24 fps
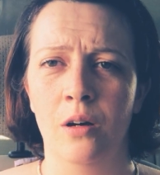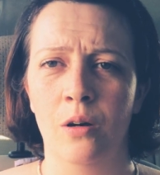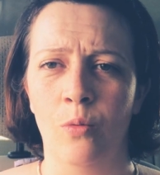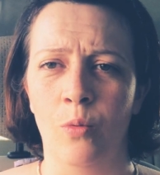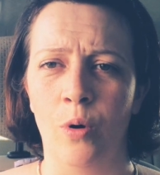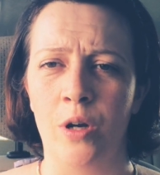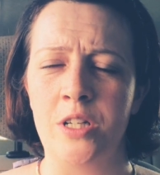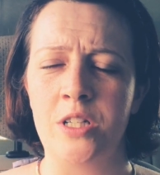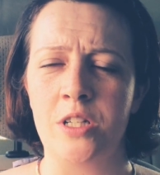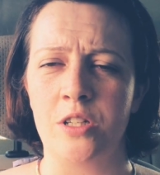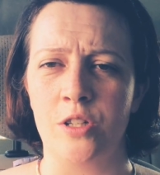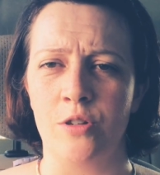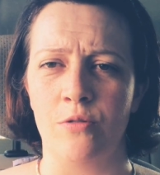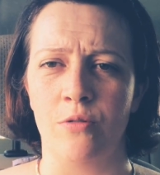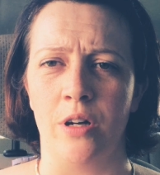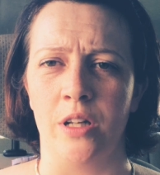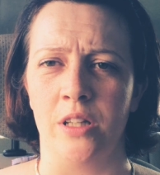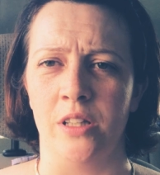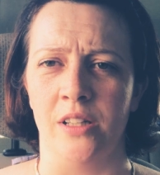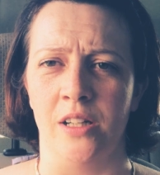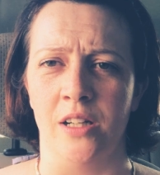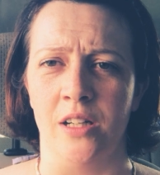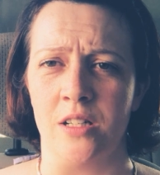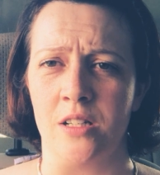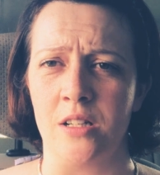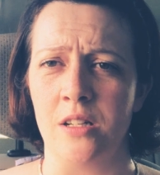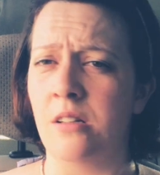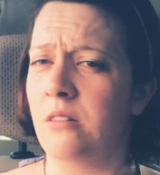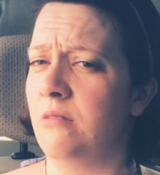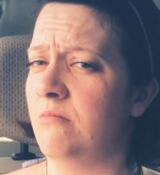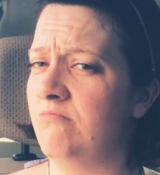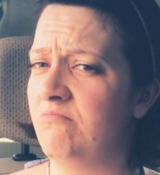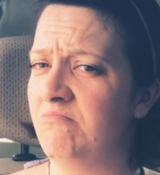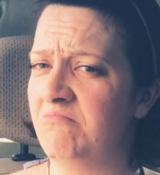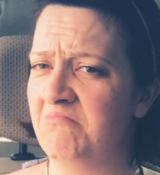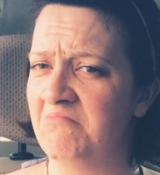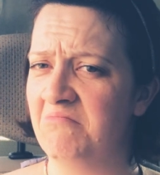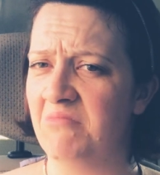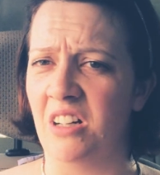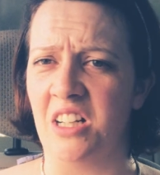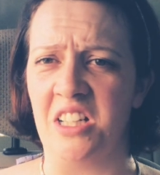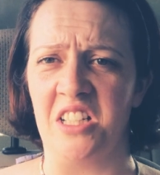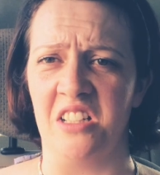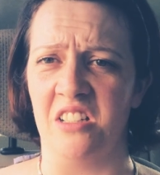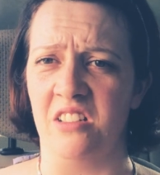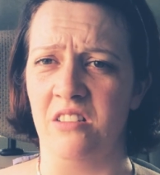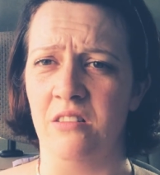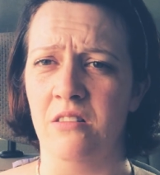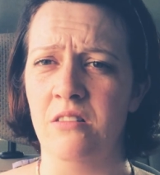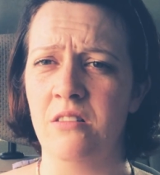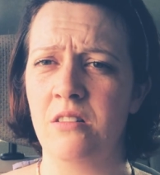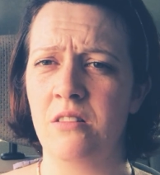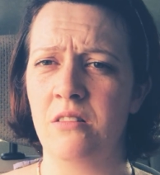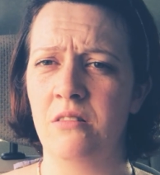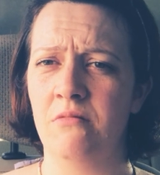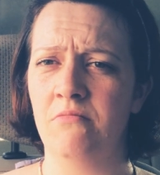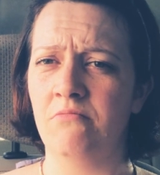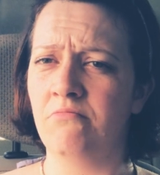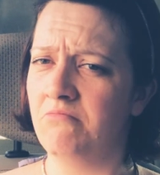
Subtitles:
When did you write that? I didn't.